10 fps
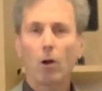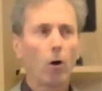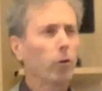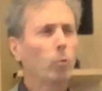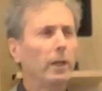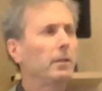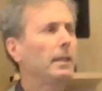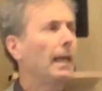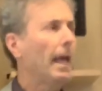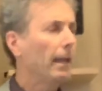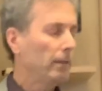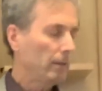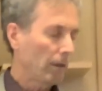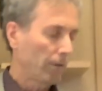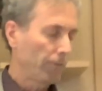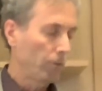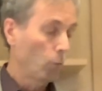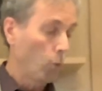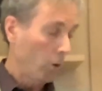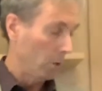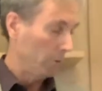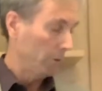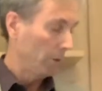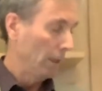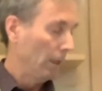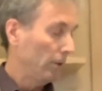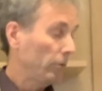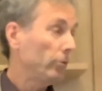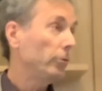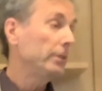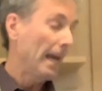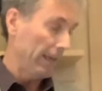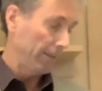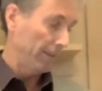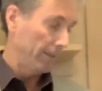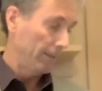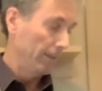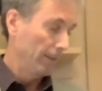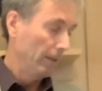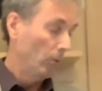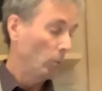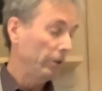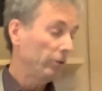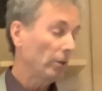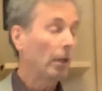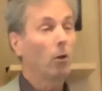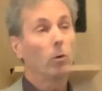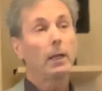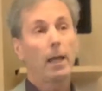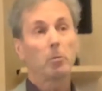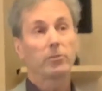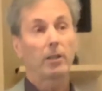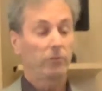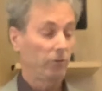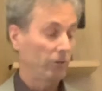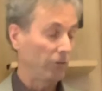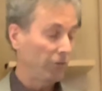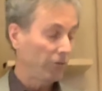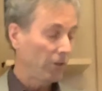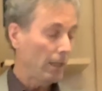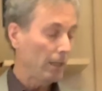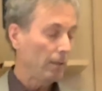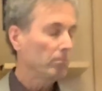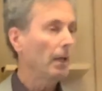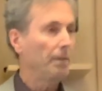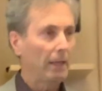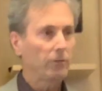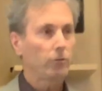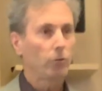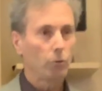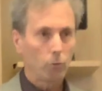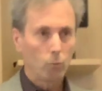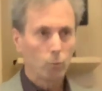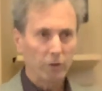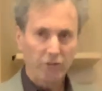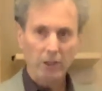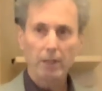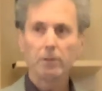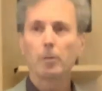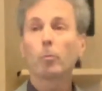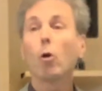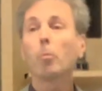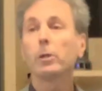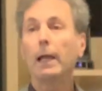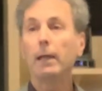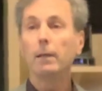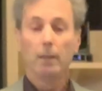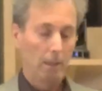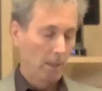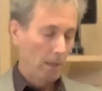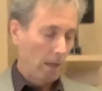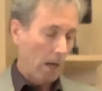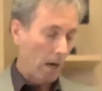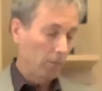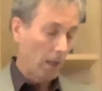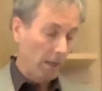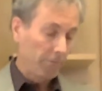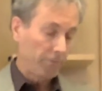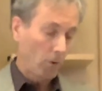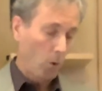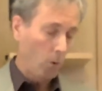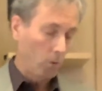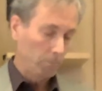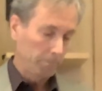all the way to the end of the world, to death, which alone enables us to see and thence to receive and appropriate our life whole.